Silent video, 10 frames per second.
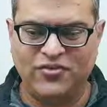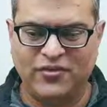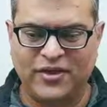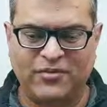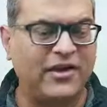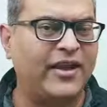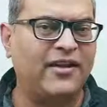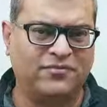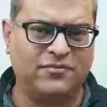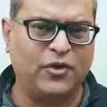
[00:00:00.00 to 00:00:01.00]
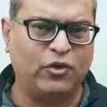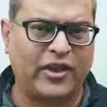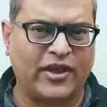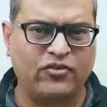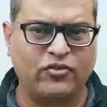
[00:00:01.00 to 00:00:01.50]
So it will take few
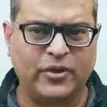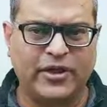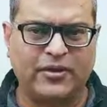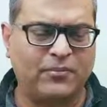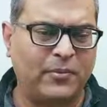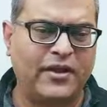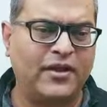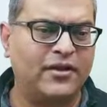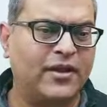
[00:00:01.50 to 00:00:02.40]
seconds to get implemented.